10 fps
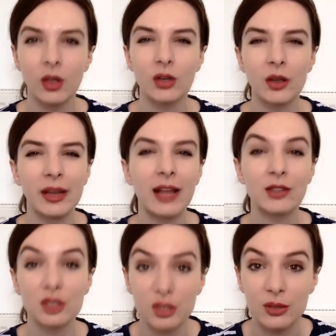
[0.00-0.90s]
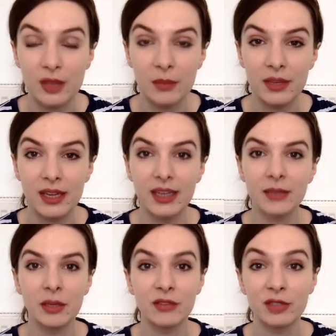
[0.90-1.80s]
not knowing how to do
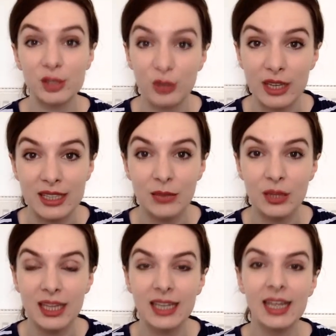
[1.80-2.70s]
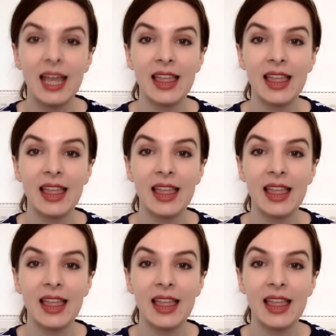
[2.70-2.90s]
something, being frustrated with it,